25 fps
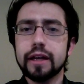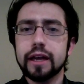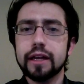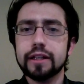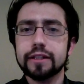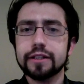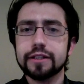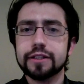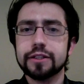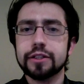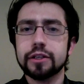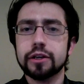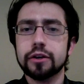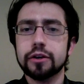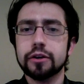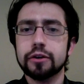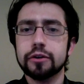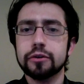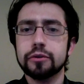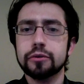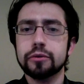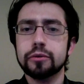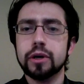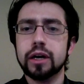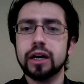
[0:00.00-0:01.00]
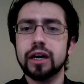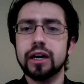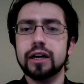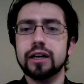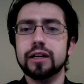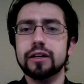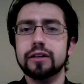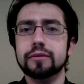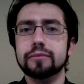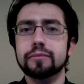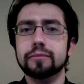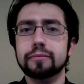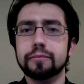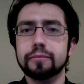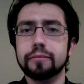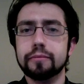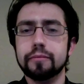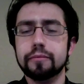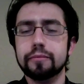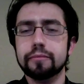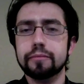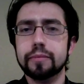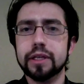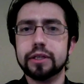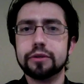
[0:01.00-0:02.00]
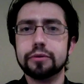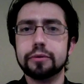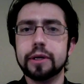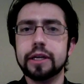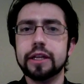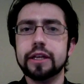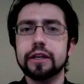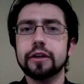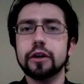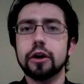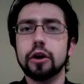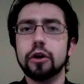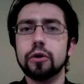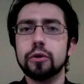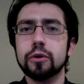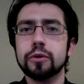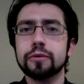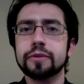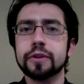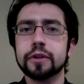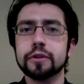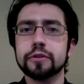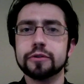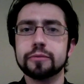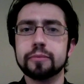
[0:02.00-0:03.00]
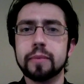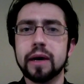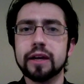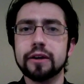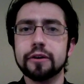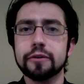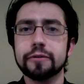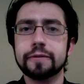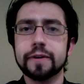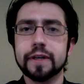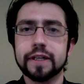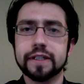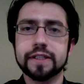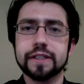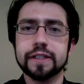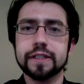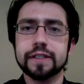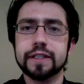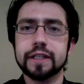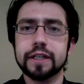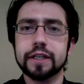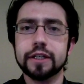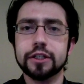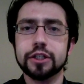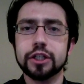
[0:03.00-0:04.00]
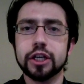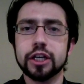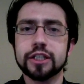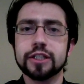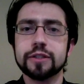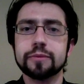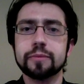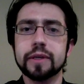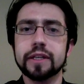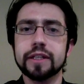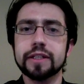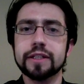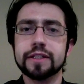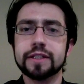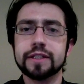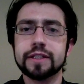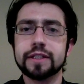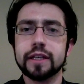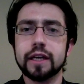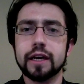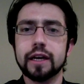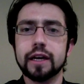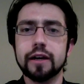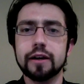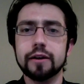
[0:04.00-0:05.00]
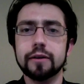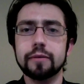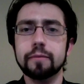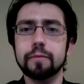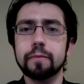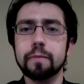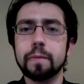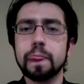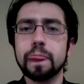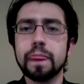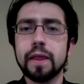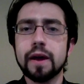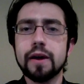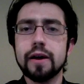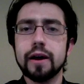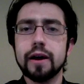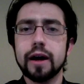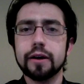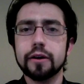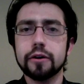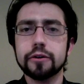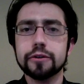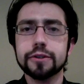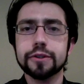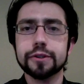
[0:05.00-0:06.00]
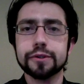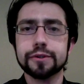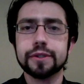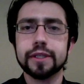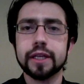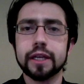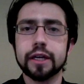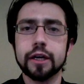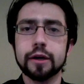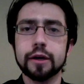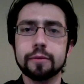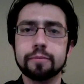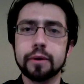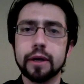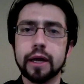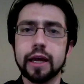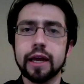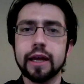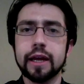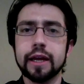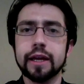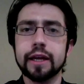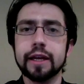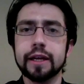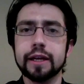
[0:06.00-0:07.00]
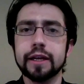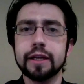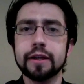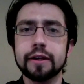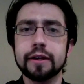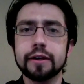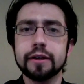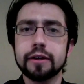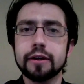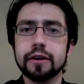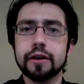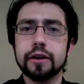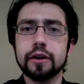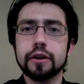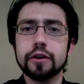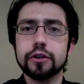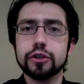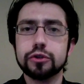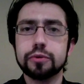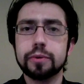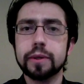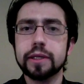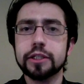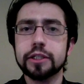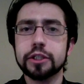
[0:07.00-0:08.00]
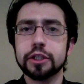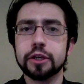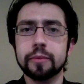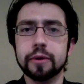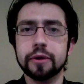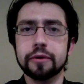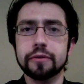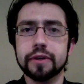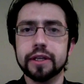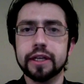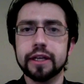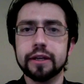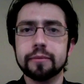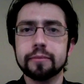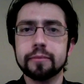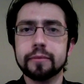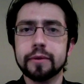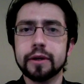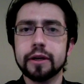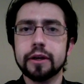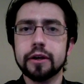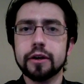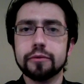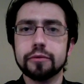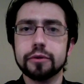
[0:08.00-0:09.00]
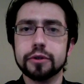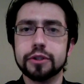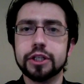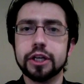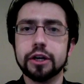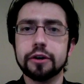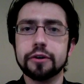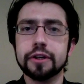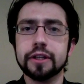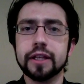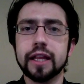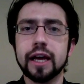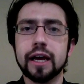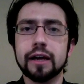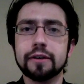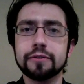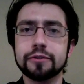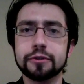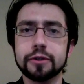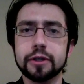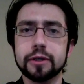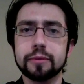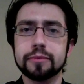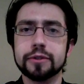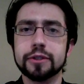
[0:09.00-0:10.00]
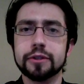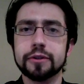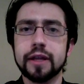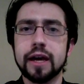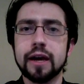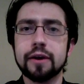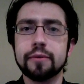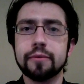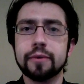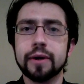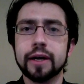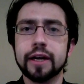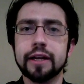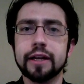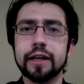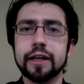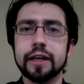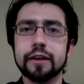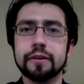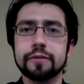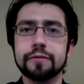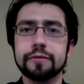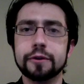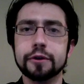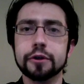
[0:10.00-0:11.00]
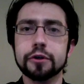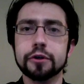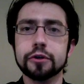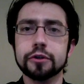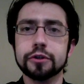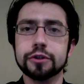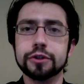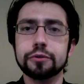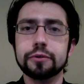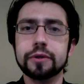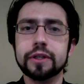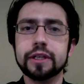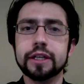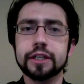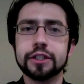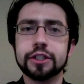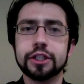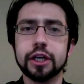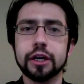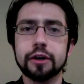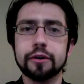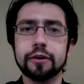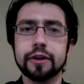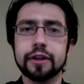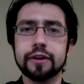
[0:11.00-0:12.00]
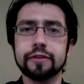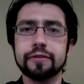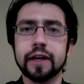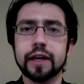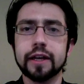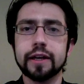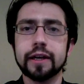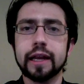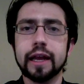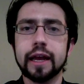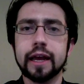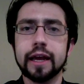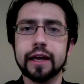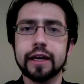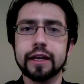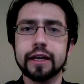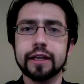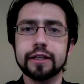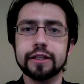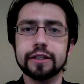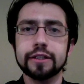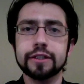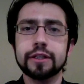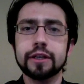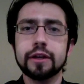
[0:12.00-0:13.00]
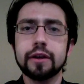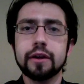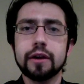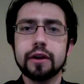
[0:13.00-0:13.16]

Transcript: And so between all of those minor fixes and adjustments, I also set up a Twitch community for CharityLiveStream. So that way, if you're doing a charity event and